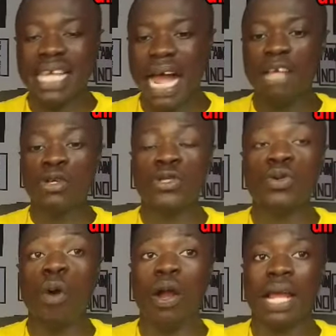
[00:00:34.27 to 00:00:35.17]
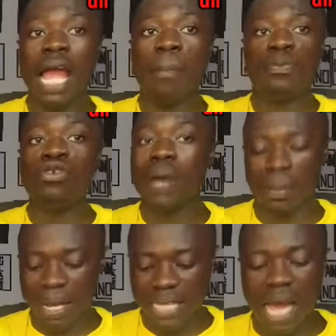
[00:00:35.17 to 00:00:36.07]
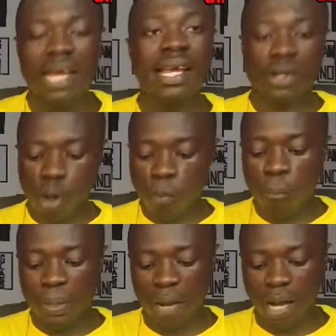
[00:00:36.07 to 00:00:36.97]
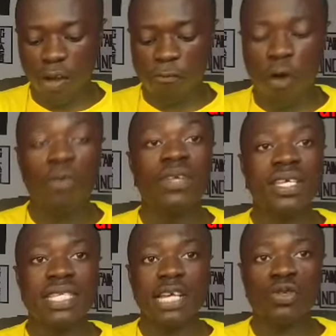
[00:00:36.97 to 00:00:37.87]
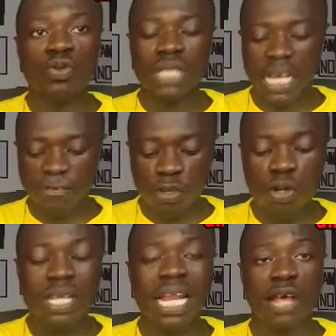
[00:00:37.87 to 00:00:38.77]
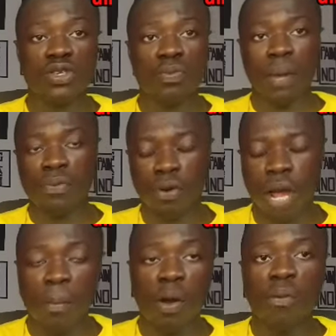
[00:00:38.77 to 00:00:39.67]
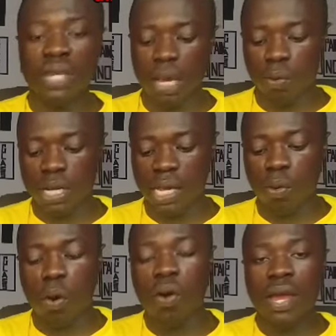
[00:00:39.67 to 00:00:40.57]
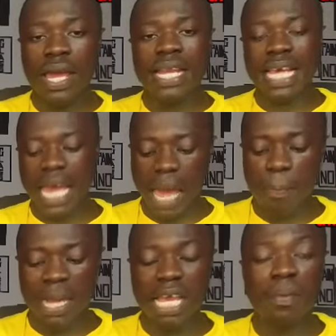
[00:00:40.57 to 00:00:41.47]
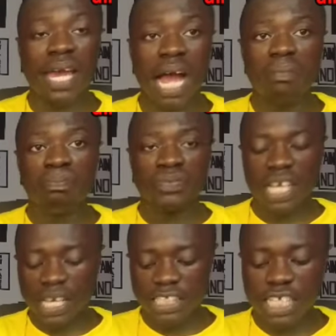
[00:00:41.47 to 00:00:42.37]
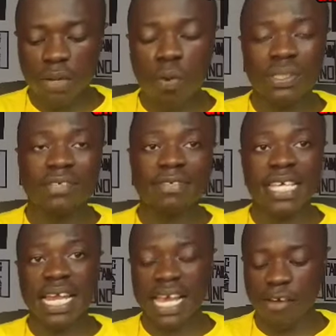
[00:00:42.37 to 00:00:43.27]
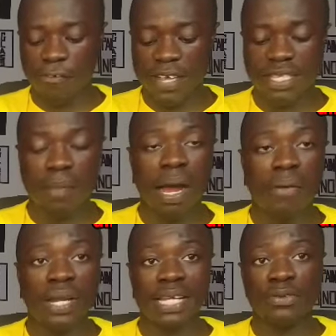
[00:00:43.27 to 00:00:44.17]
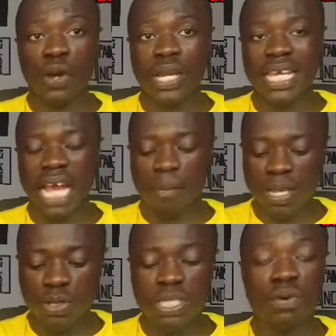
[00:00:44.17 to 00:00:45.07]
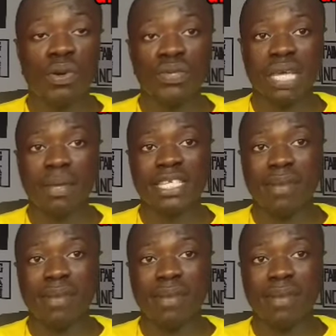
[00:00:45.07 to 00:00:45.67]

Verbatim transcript: they are used to word help you, but massa no move plan. Therefore, stay tuned. Yeah, the video ni na so bebro. I'm a one who near kwa near kwa near Eba near Beha. Hey, J Core T V. Send the first time our day join here. Make sure so we don't subscribe